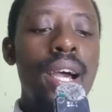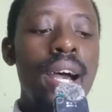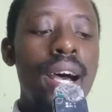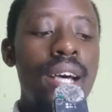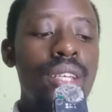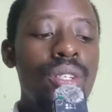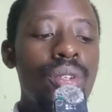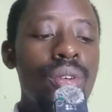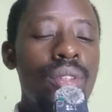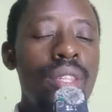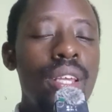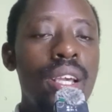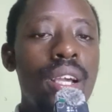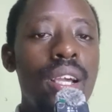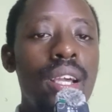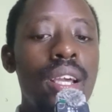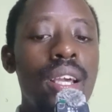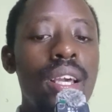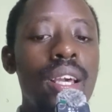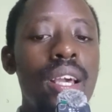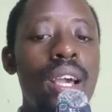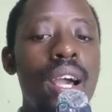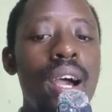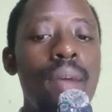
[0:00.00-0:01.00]
And so
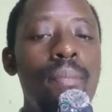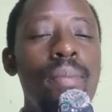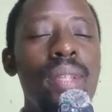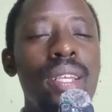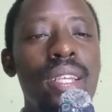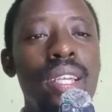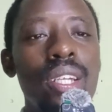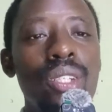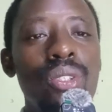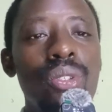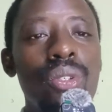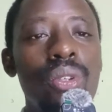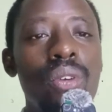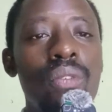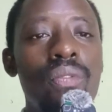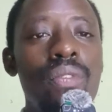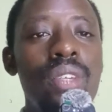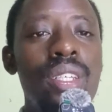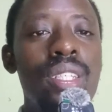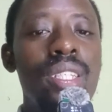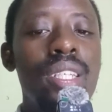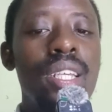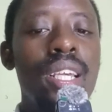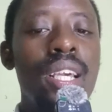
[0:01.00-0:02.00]
the application of
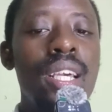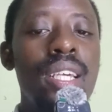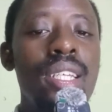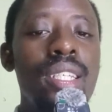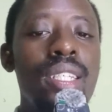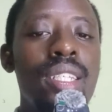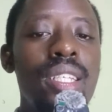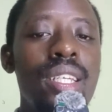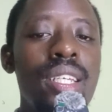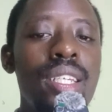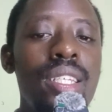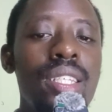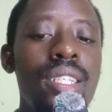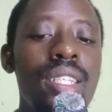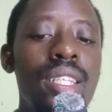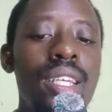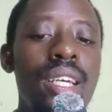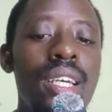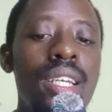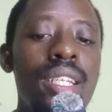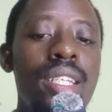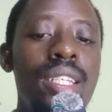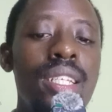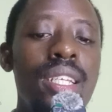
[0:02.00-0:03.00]
this case is
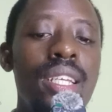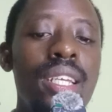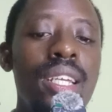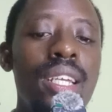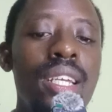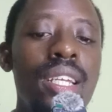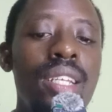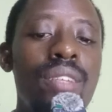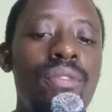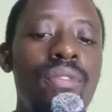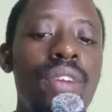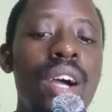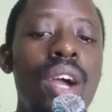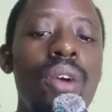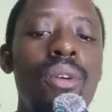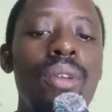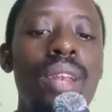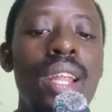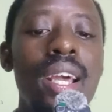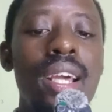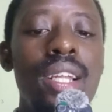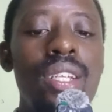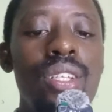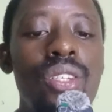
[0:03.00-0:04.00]
that it
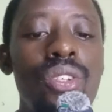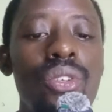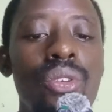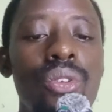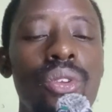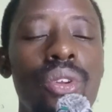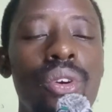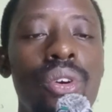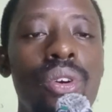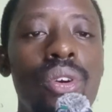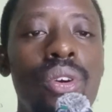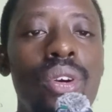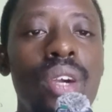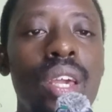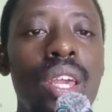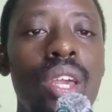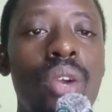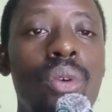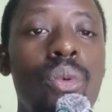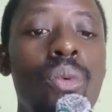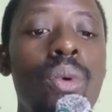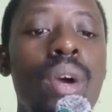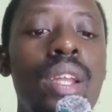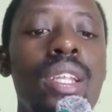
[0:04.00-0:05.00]
violates,
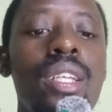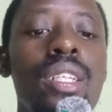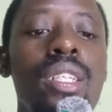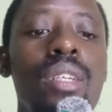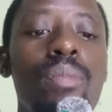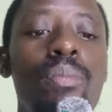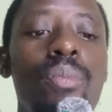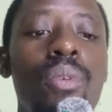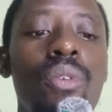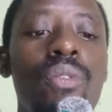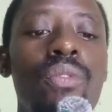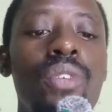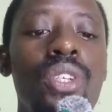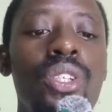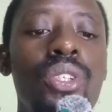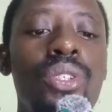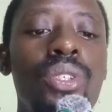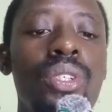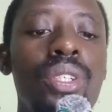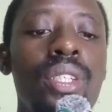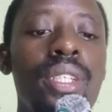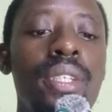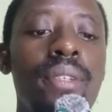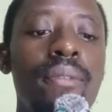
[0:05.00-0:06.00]
equality
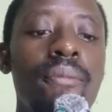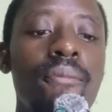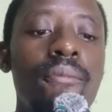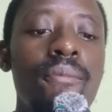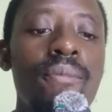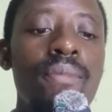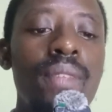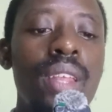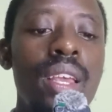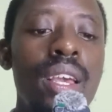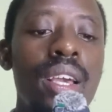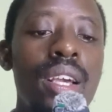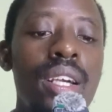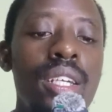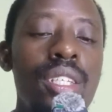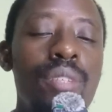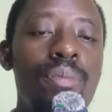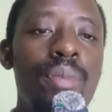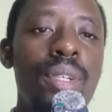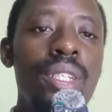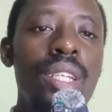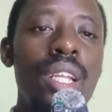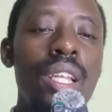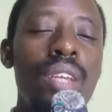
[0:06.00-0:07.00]
provision,
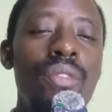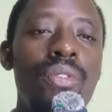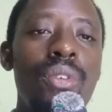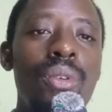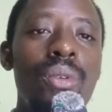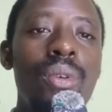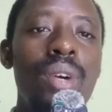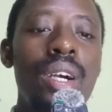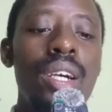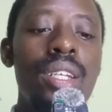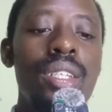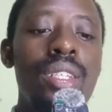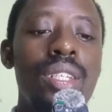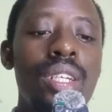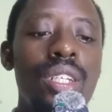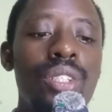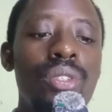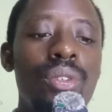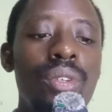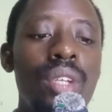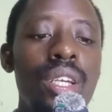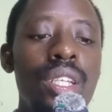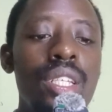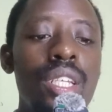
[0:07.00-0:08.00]
especially if you look at
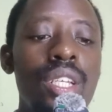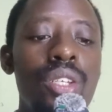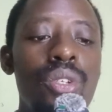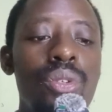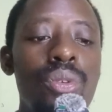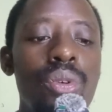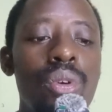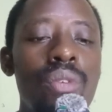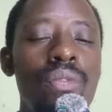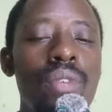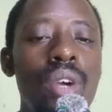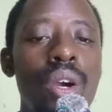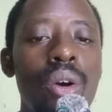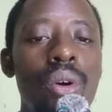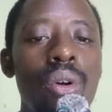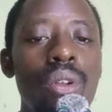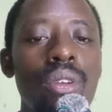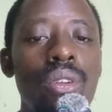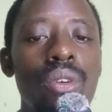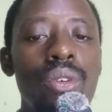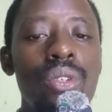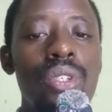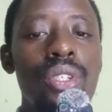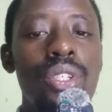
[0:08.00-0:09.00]
Section 82 of the
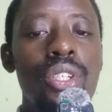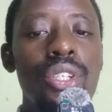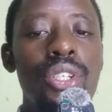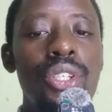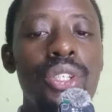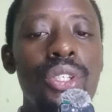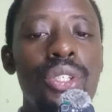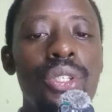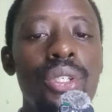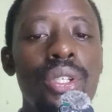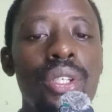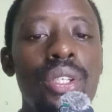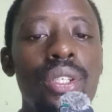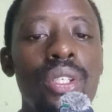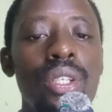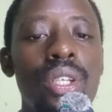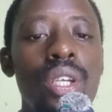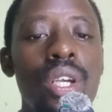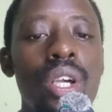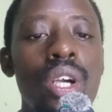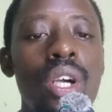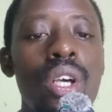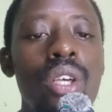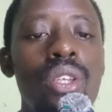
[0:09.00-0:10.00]
old Constitution.
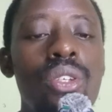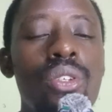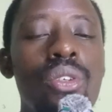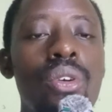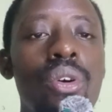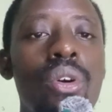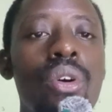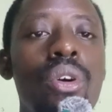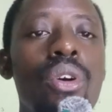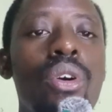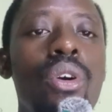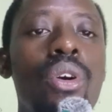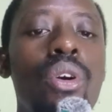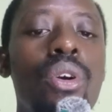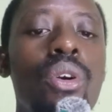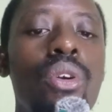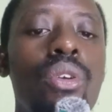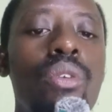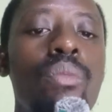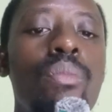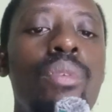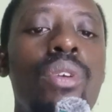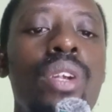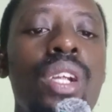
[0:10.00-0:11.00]
So
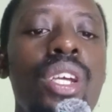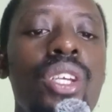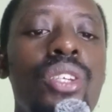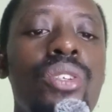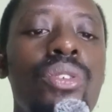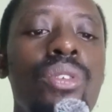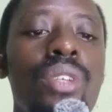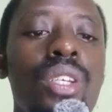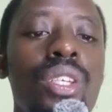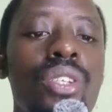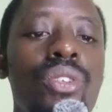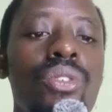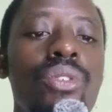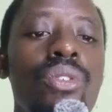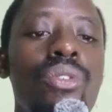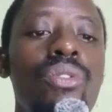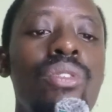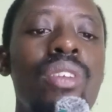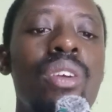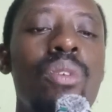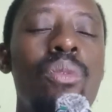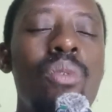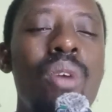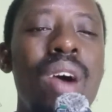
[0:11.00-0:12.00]
corroboration is
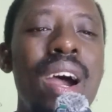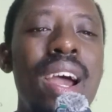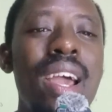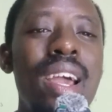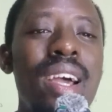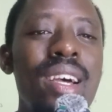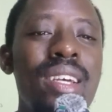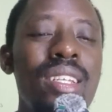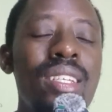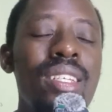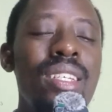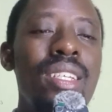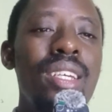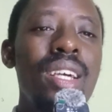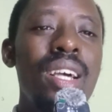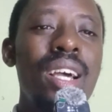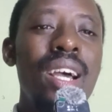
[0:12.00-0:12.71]
not required